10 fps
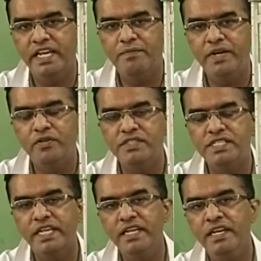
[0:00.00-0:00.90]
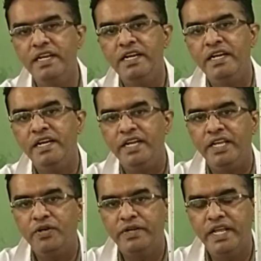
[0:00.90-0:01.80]
I repeat once again,
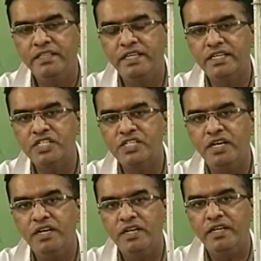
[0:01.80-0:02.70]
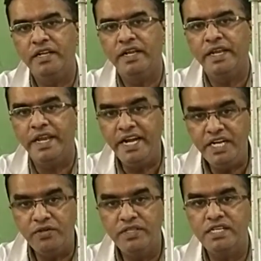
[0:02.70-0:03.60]
you take the crystal
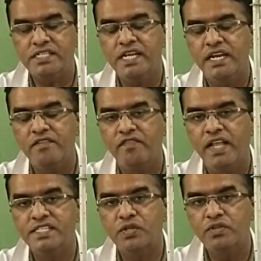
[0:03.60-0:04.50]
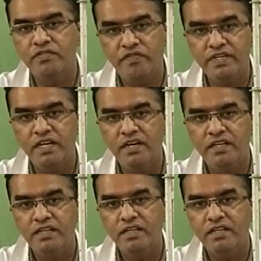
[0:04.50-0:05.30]
into the standard flask through the funnel,